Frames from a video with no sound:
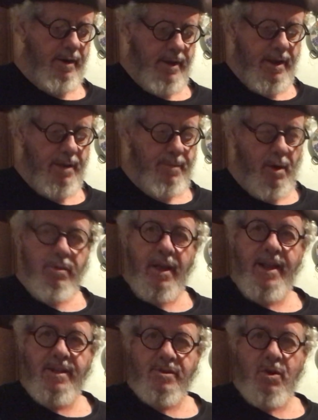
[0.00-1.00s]
You can get both
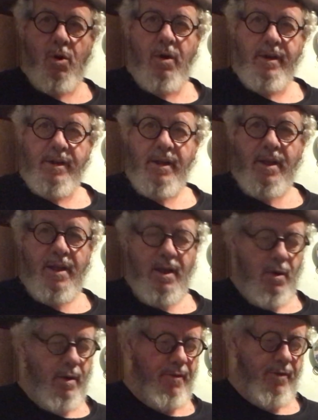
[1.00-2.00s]
hands going
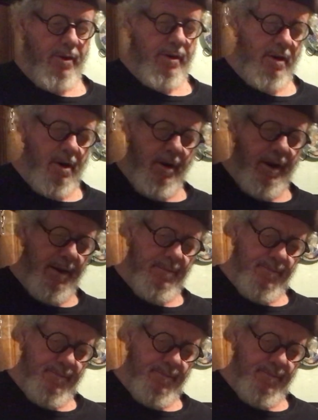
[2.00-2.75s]
if you're in a hurry.